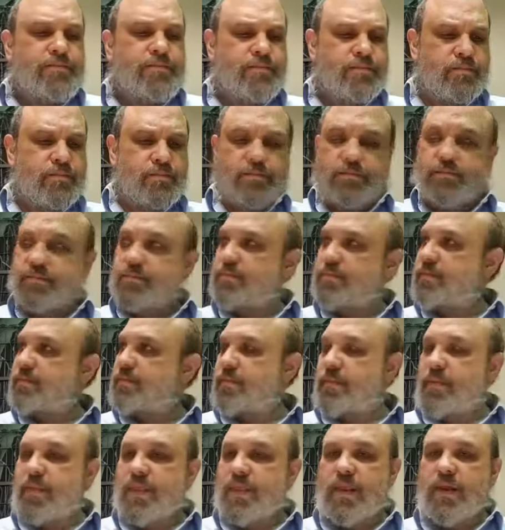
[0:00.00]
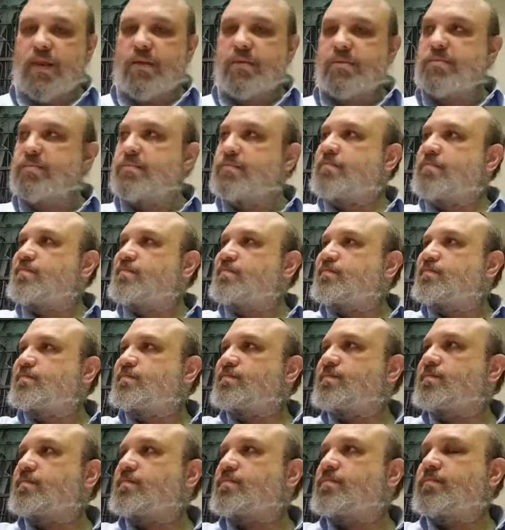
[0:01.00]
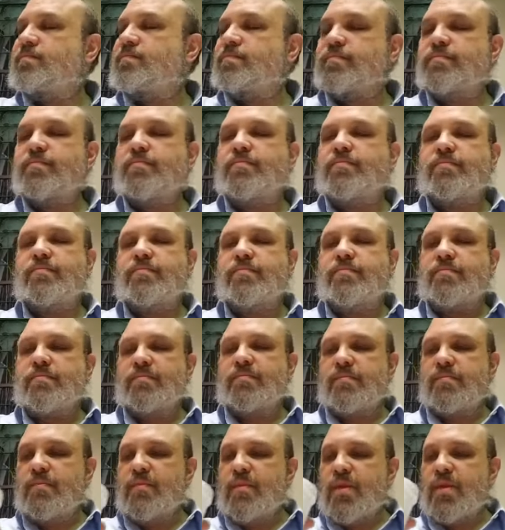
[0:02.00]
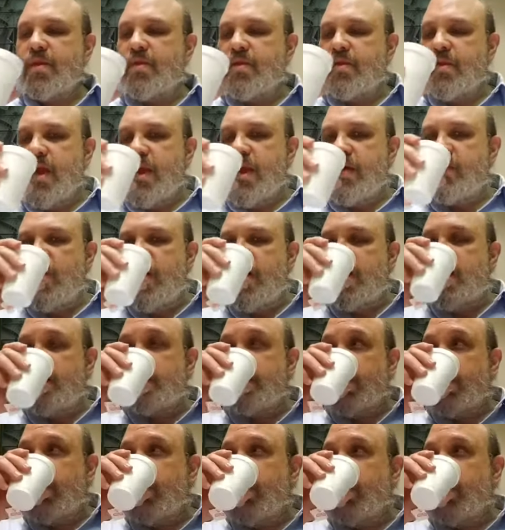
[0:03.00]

is this the same goliath that uh, same one So